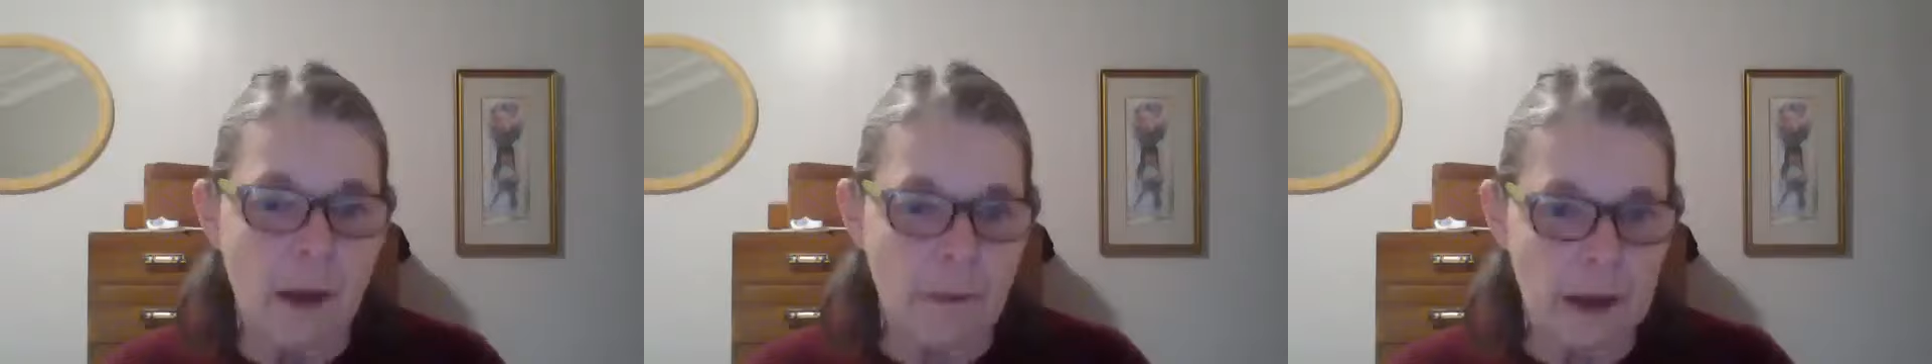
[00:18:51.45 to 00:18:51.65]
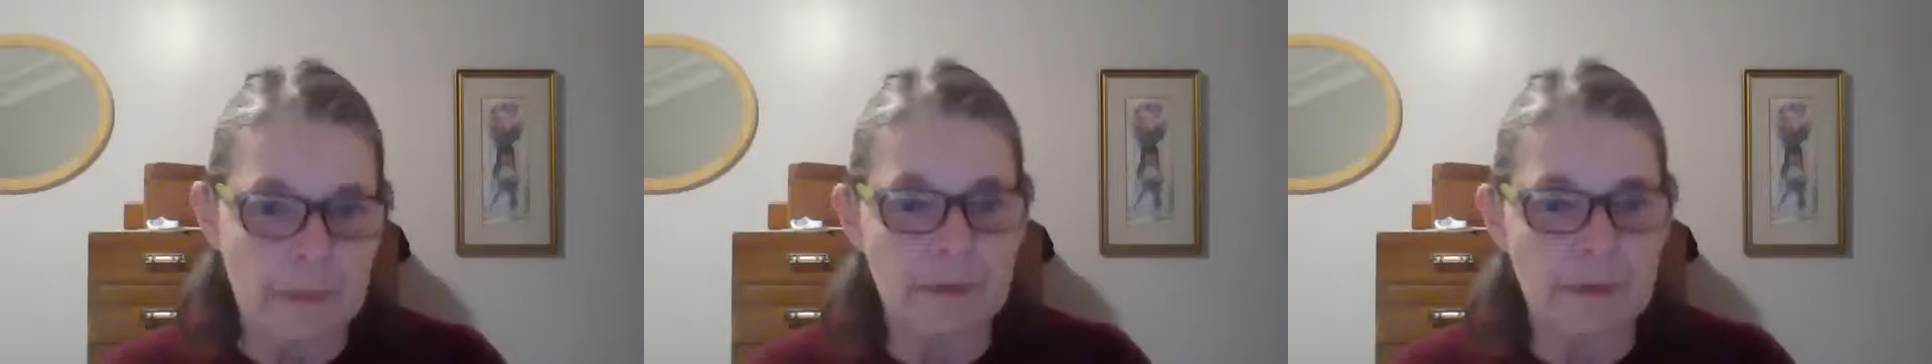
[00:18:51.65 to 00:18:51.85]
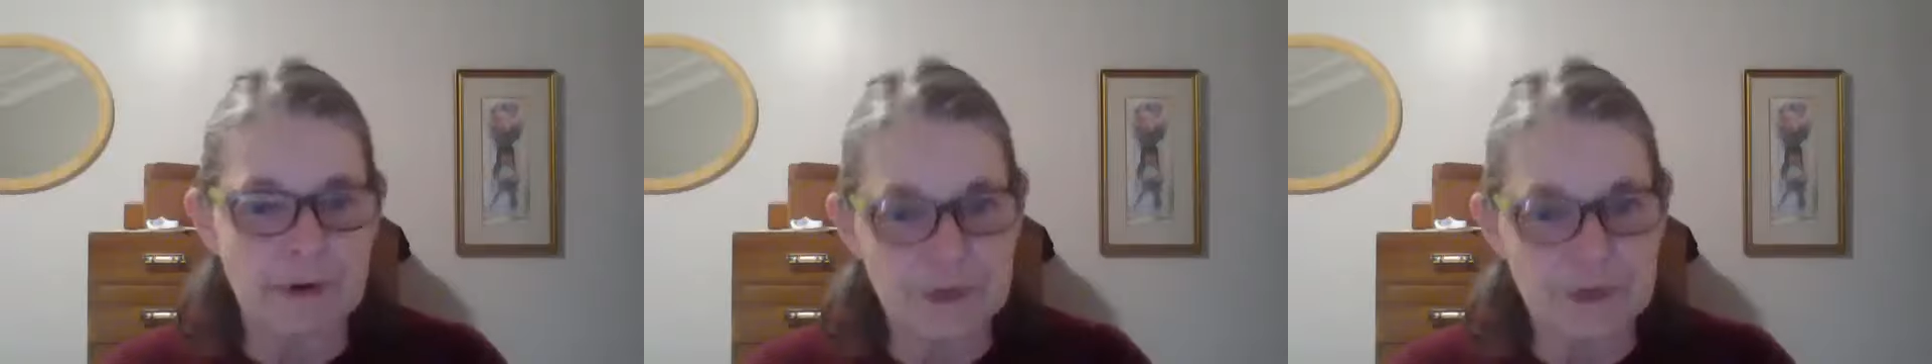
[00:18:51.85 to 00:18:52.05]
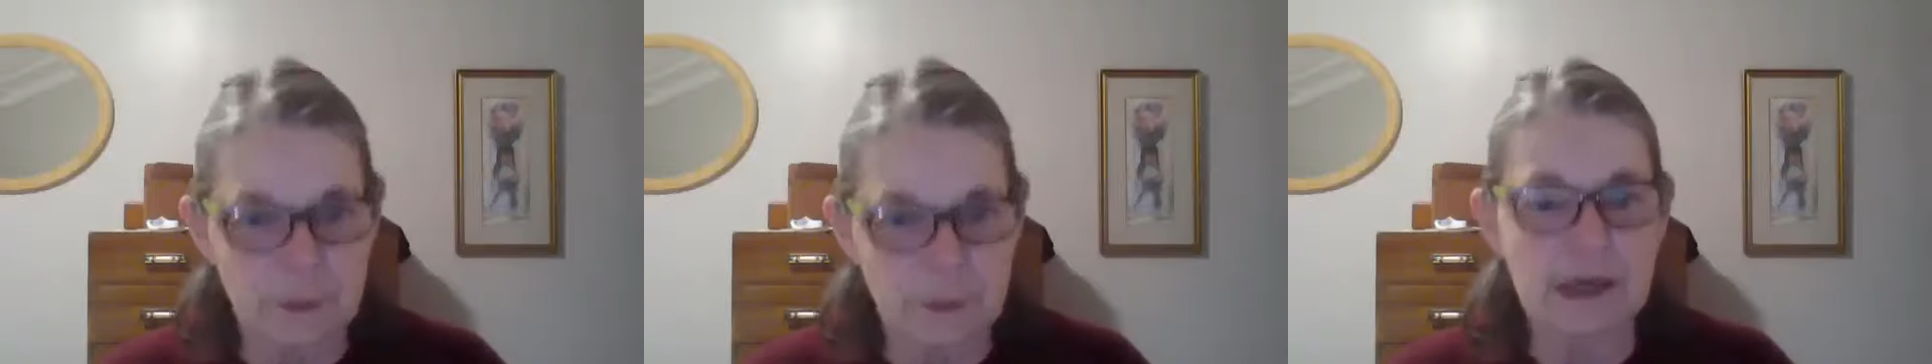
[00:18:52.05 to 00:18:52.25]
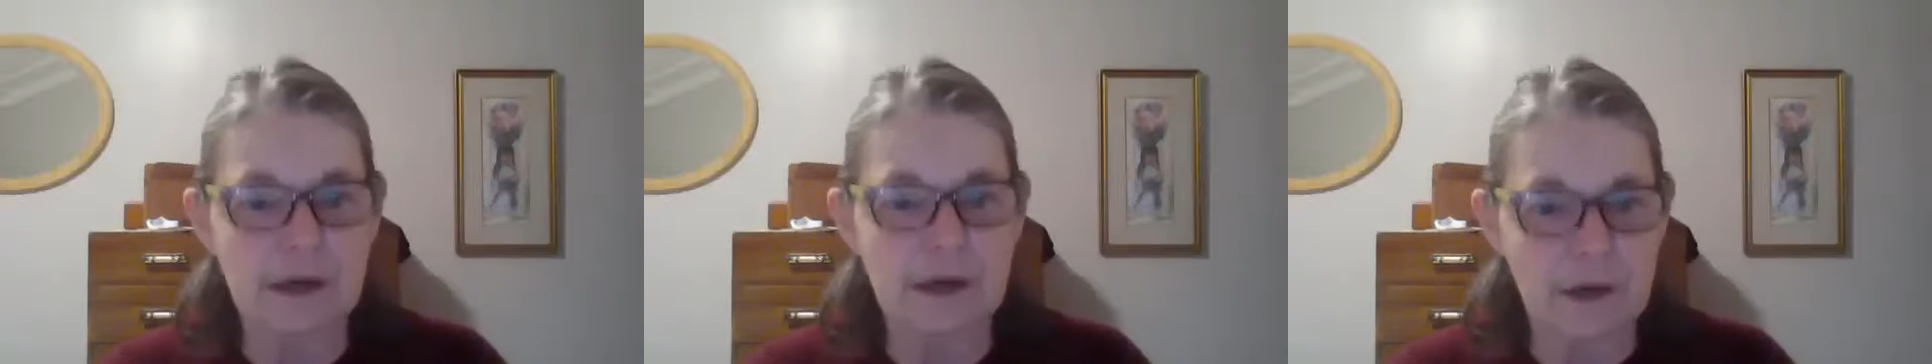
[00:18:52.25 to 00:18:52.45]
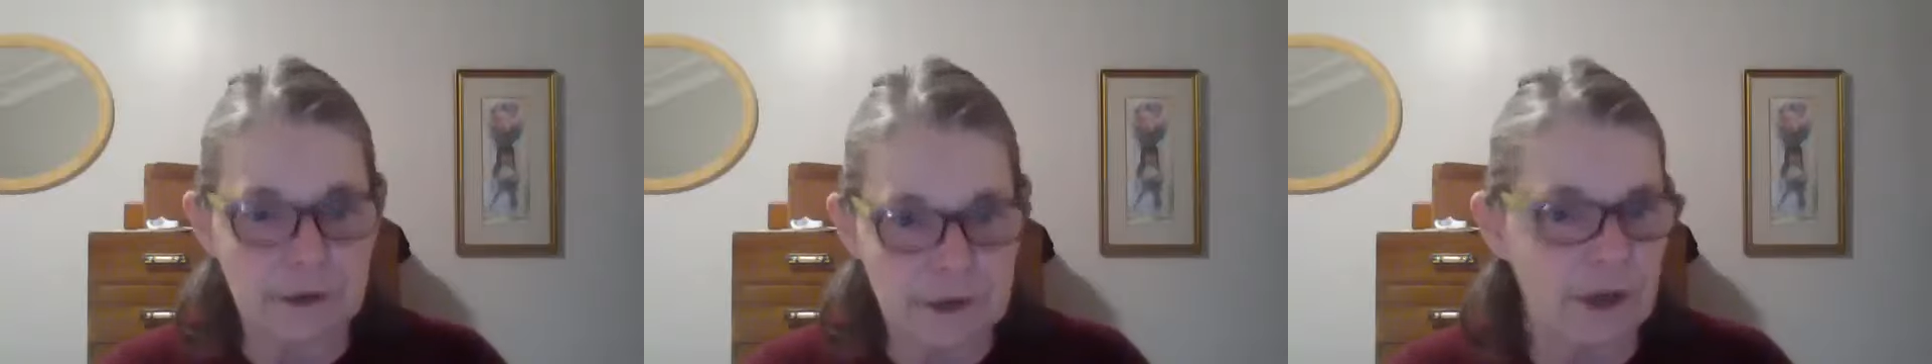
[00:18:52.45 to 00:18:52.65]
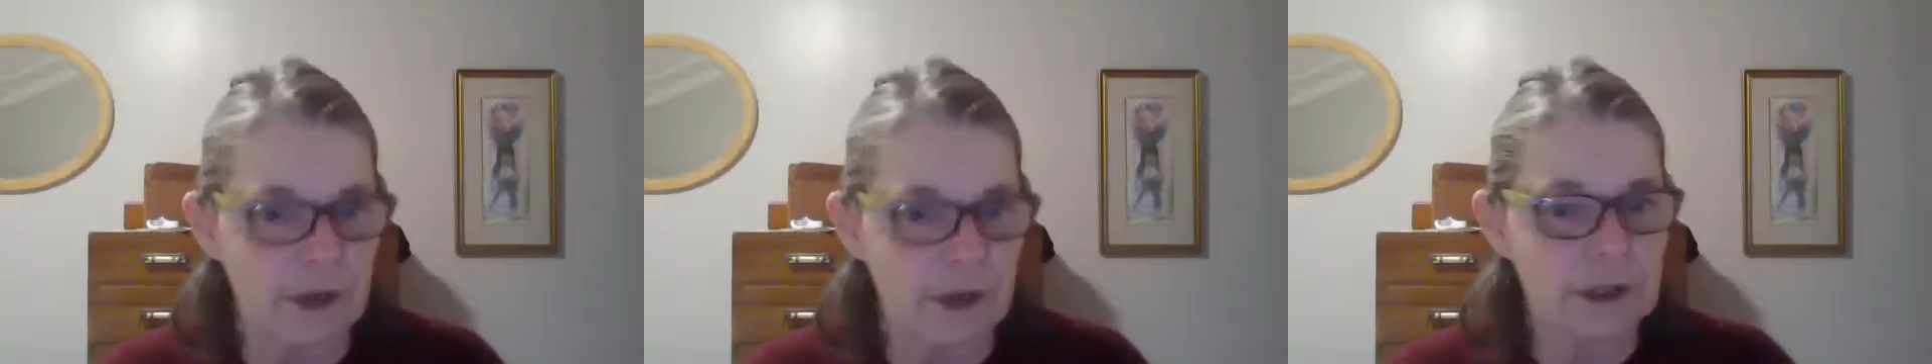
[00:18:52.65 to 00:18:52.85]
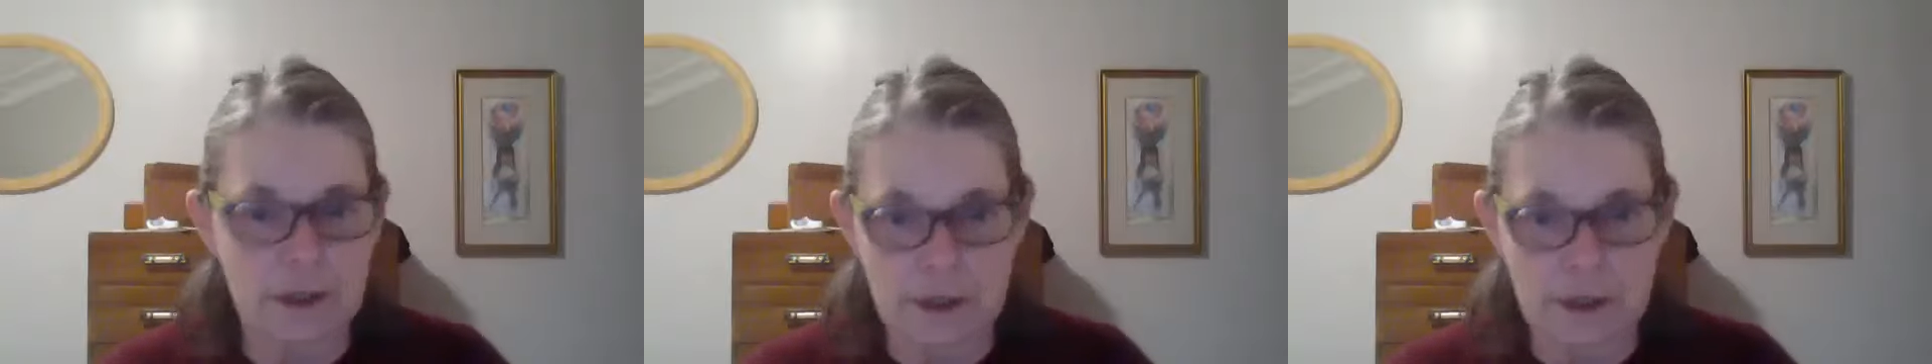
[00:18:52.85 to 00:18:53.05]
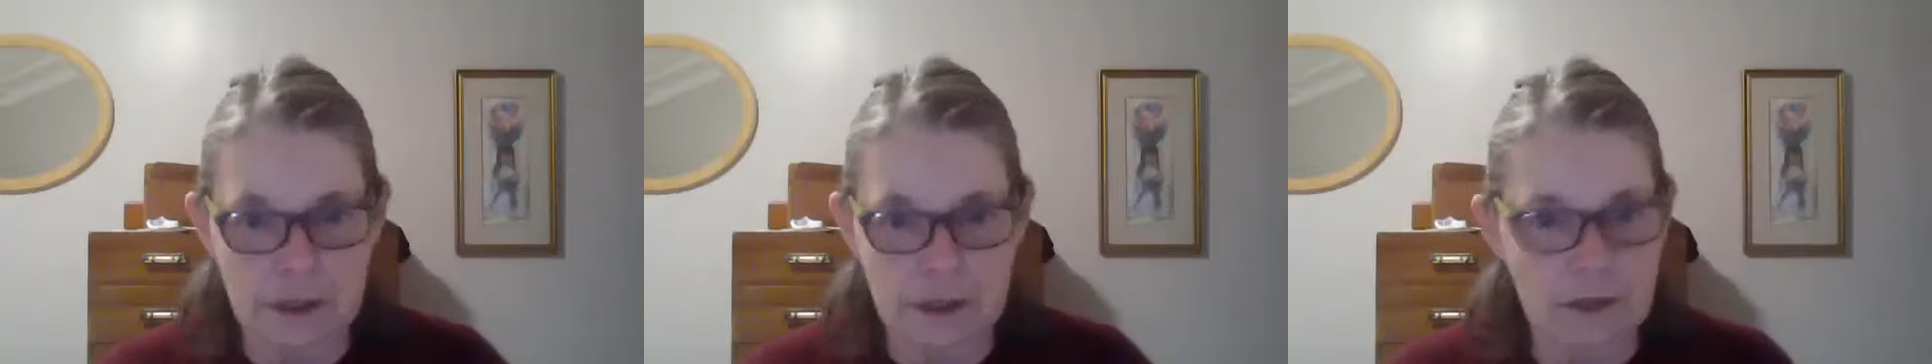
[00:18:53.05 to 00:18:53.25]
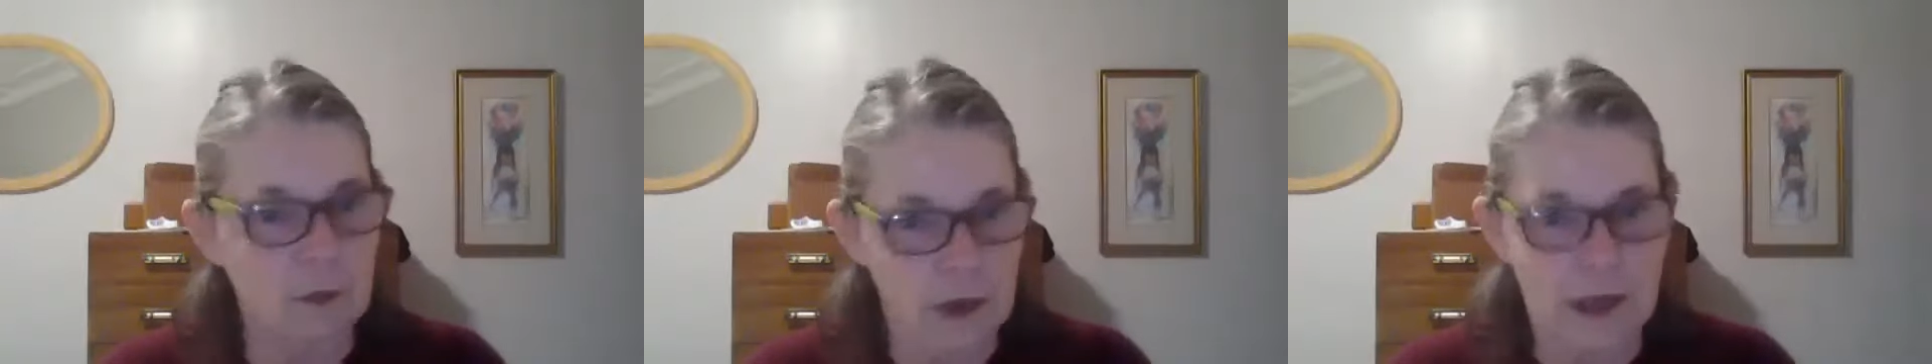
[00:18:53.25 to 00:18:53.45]
peppers, tomatoes, onions,
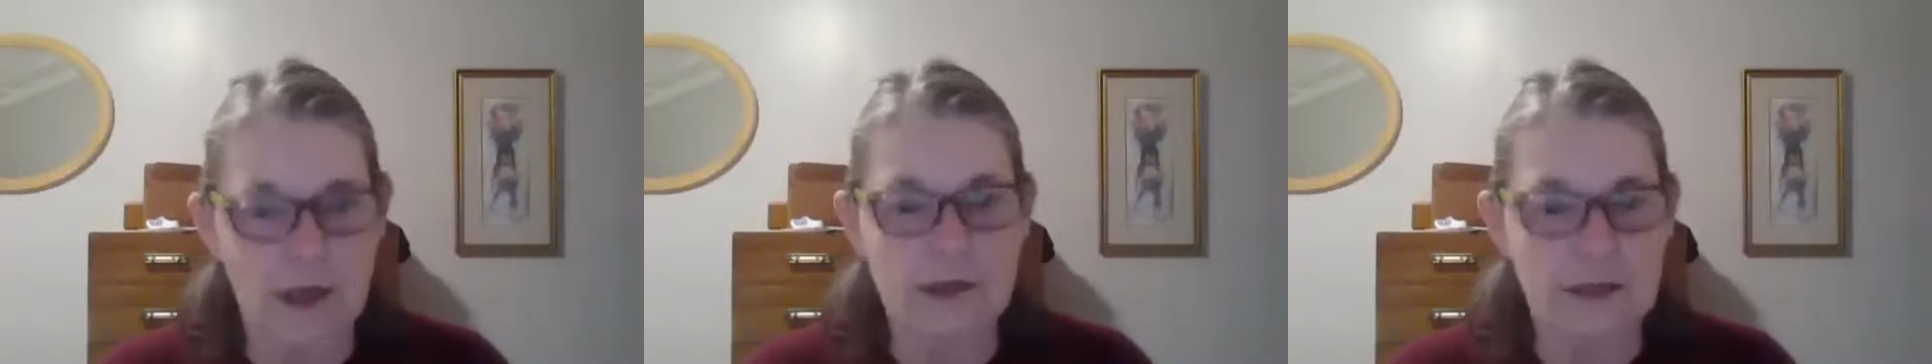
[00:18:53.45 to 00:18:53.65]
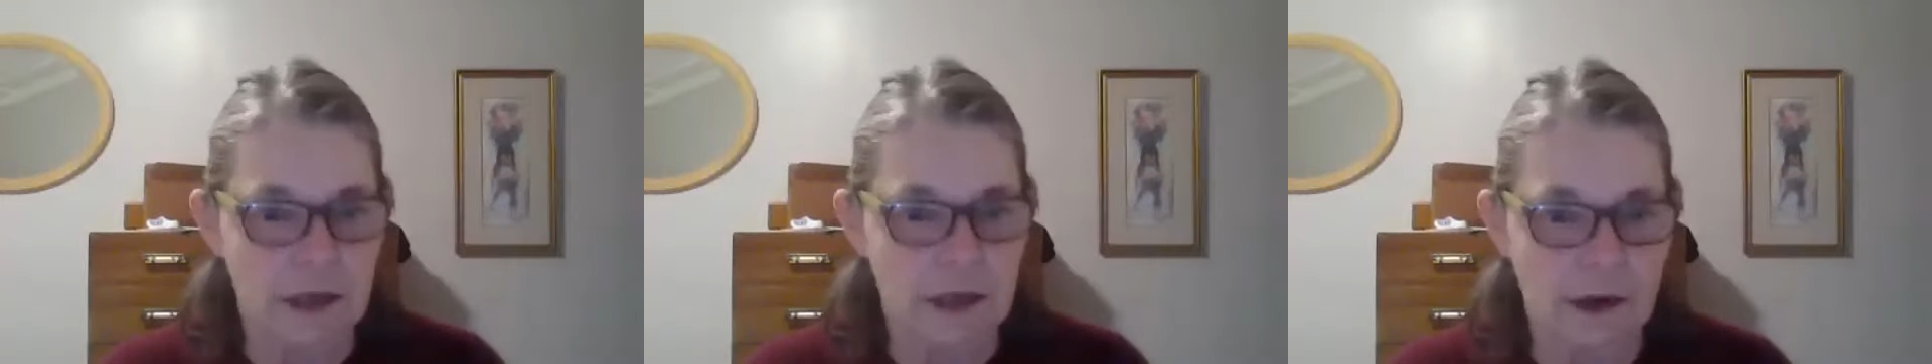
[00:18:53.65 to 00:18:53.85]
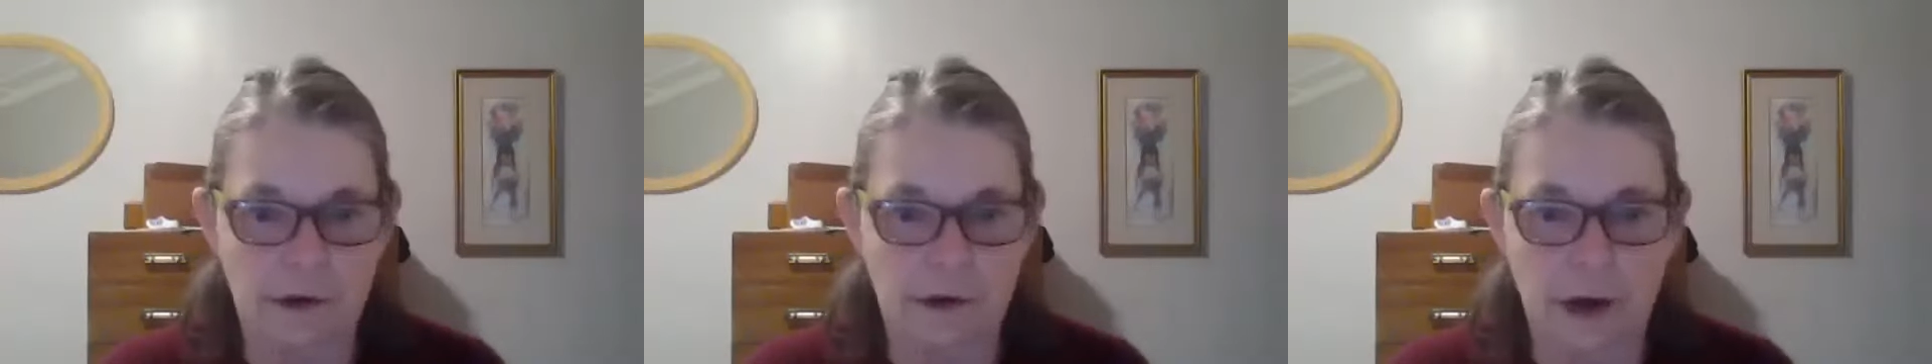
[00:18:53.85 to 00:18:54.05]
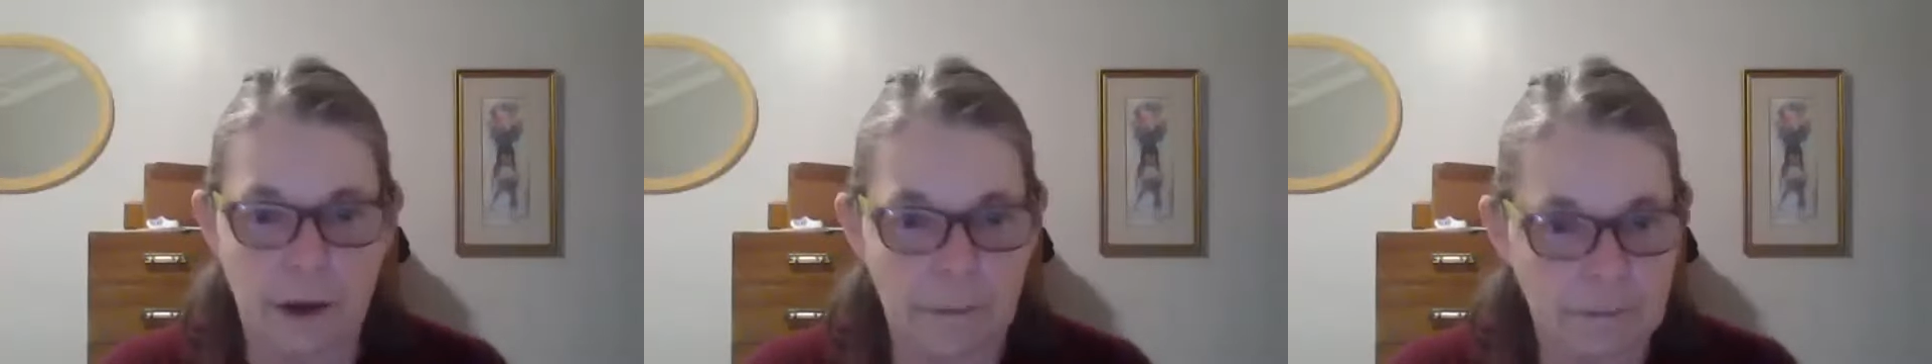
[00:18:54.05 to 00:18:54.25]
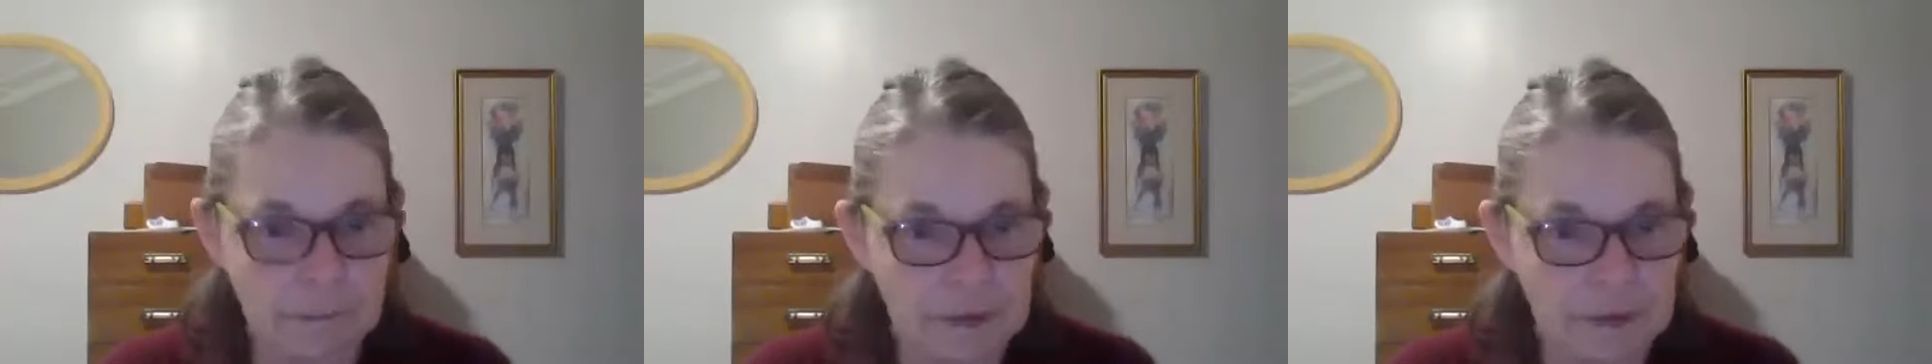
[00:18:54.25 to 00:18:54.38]
et cetera.